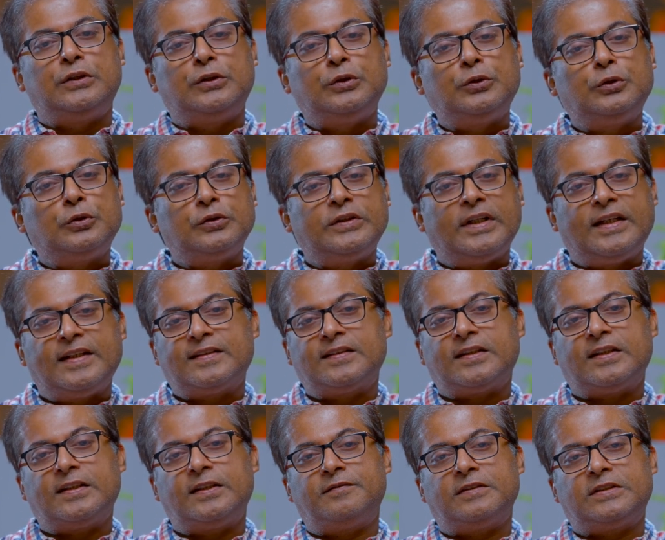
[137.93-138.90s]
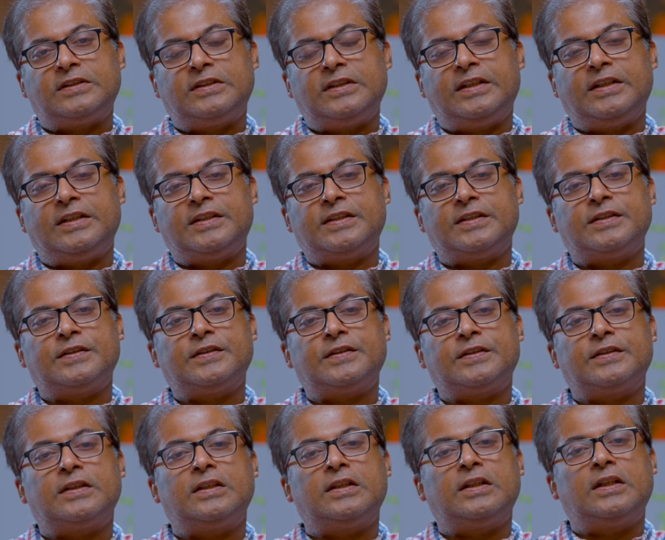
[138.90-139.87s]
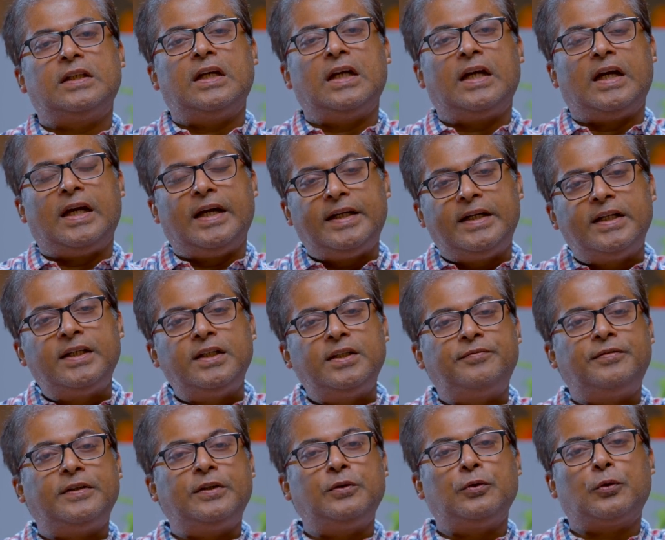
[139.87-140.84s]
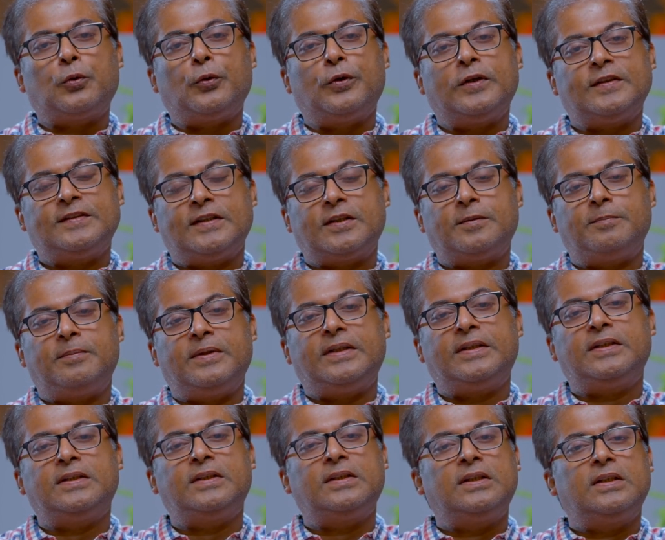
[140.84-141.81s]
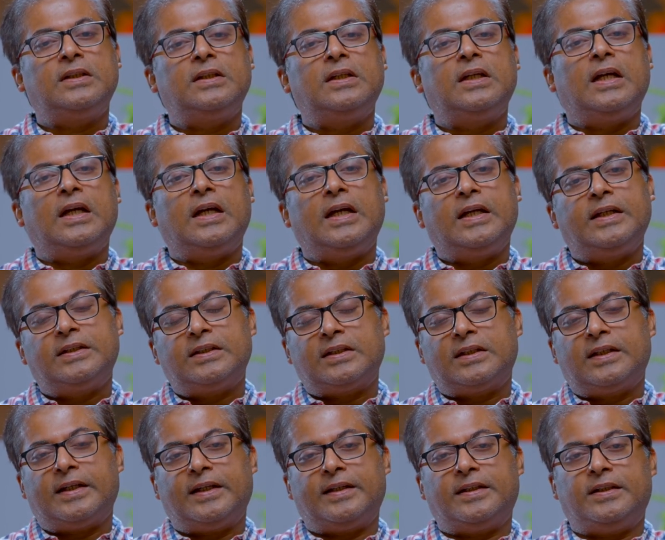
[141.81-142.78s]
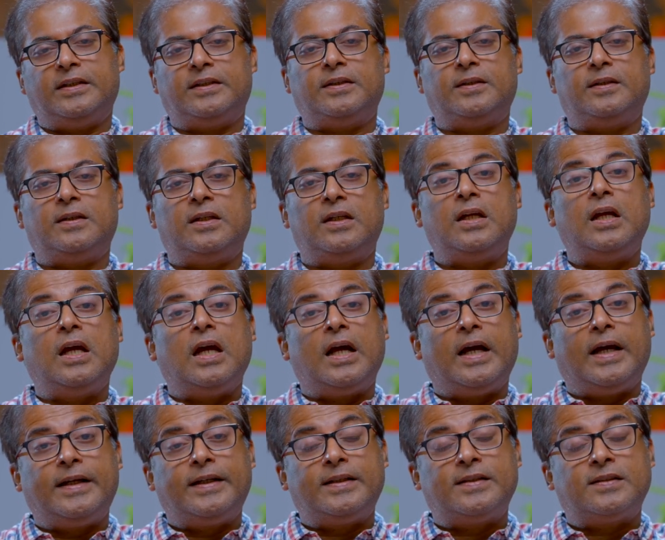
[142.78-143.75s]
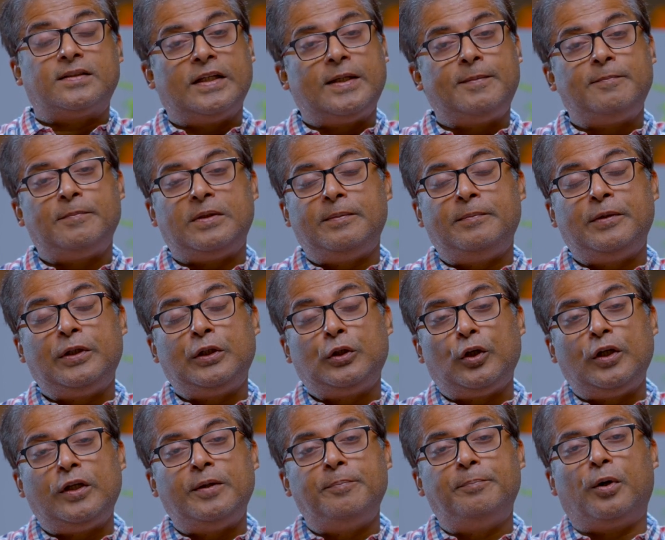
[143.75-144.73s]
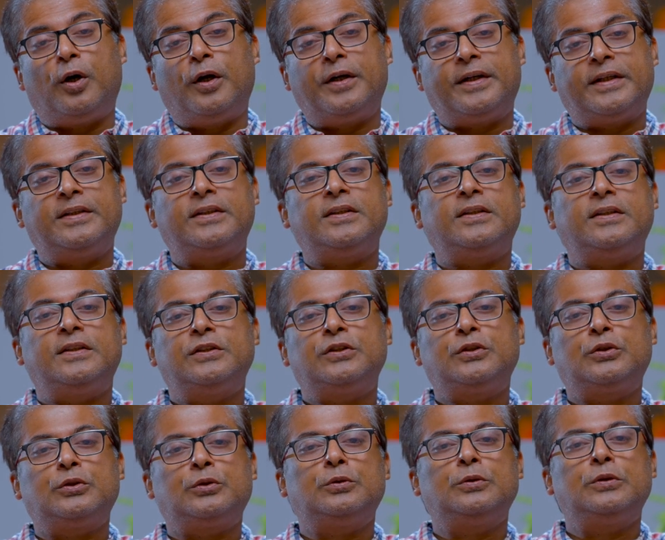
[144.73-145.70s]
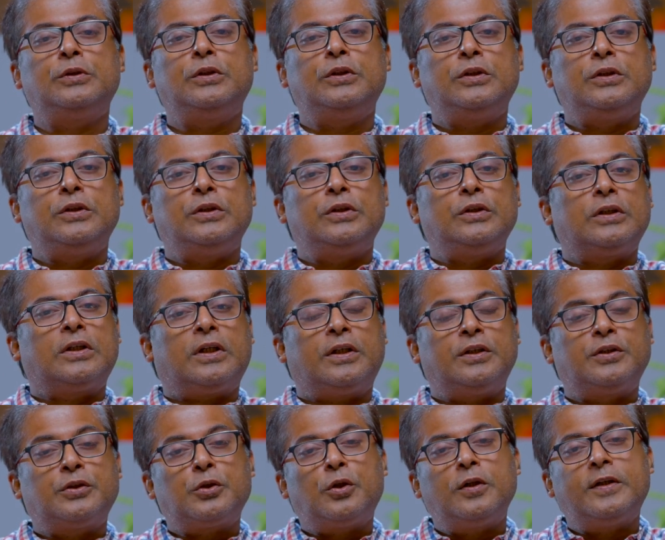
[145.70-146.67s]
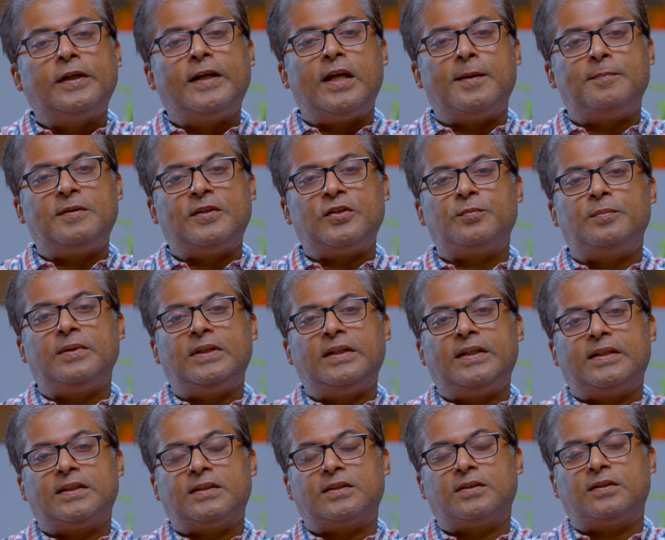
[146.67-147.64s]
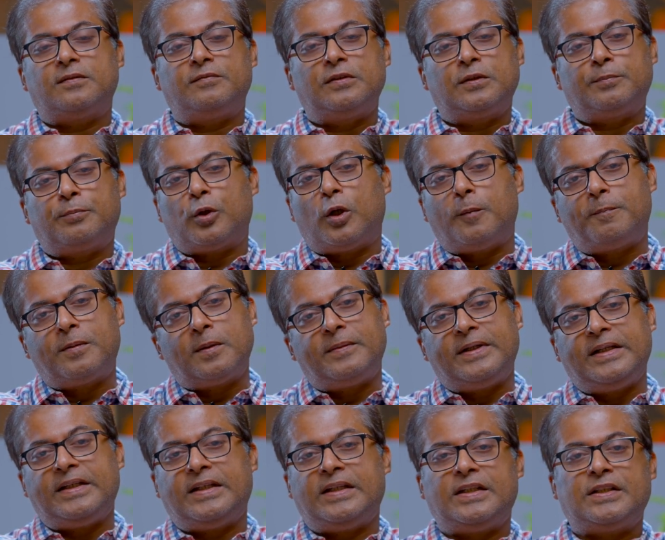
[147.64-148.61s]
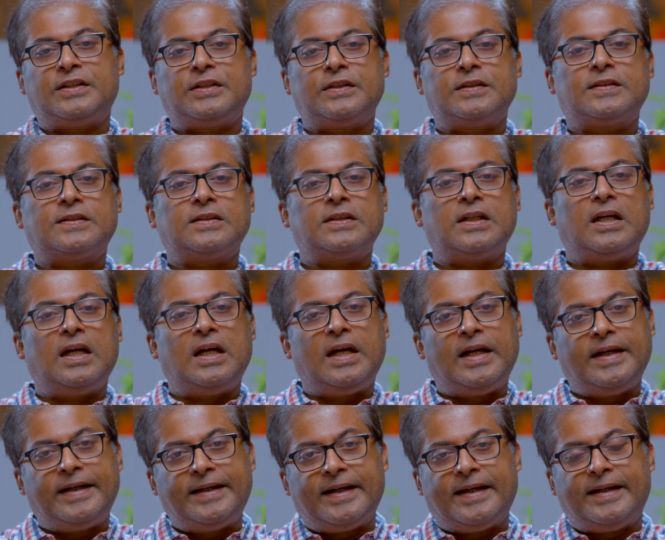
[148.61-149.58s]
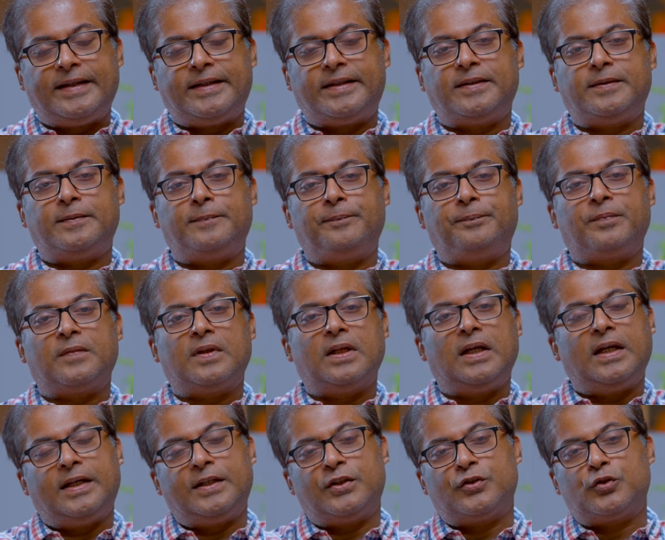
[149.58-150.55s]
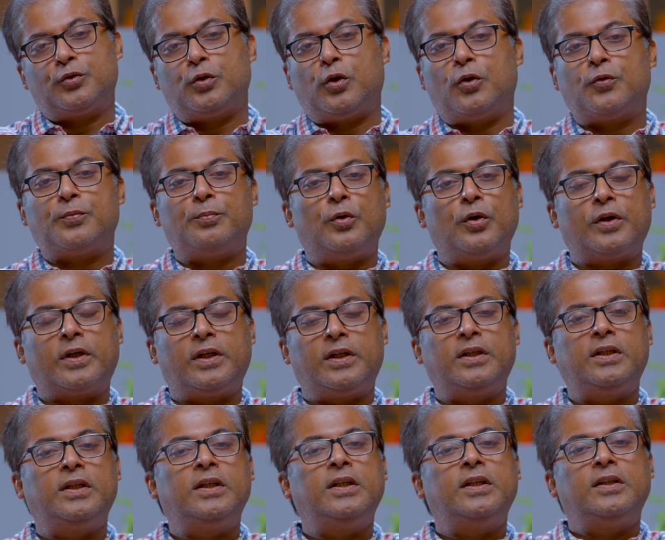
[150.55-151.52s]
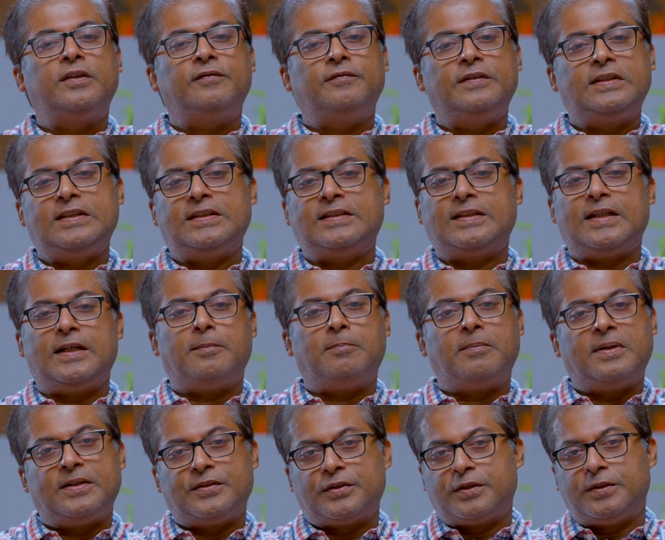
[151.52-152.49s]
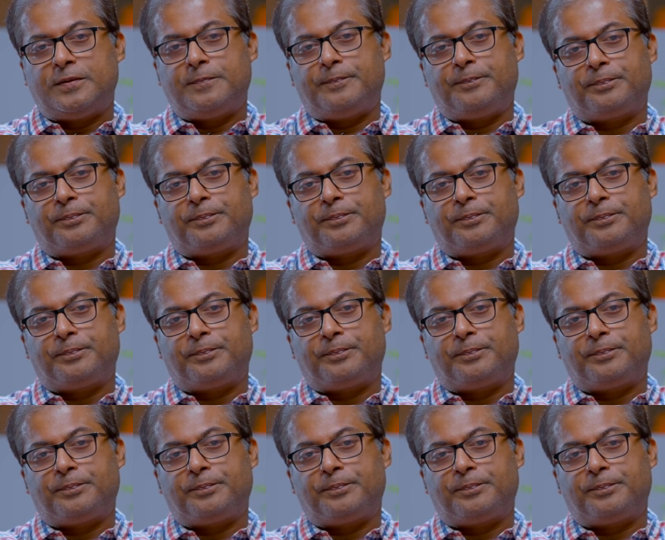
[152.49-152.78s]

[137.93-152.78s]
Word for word: do the necessary investigations, identify the occluded segment and correct it. And same equally important is to control the diabetes mellitus with proper medications and diet and stop smoking which is a must.